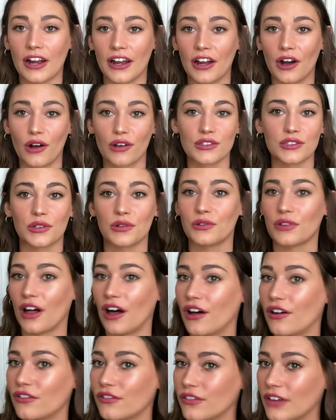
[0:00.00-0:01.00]
I also
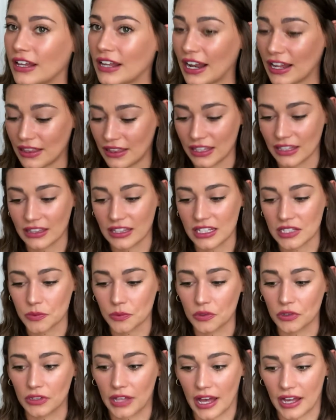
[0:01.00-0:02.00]
love, and I think this
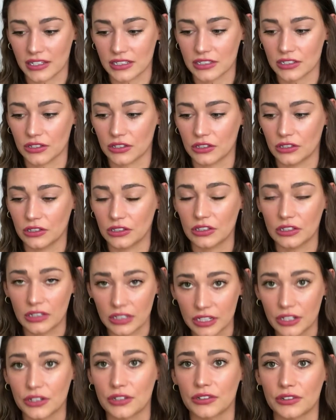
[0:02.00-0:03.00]
will last
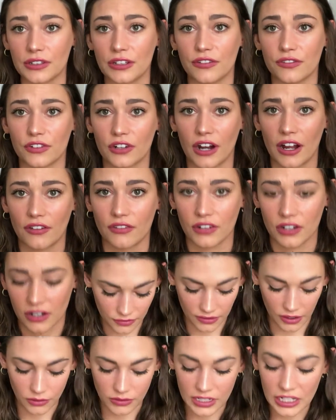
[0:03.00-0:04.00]
literally forever.
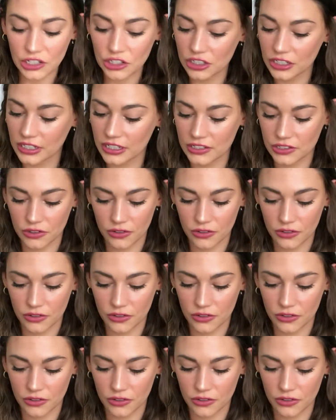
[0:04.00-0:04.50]
Foundation is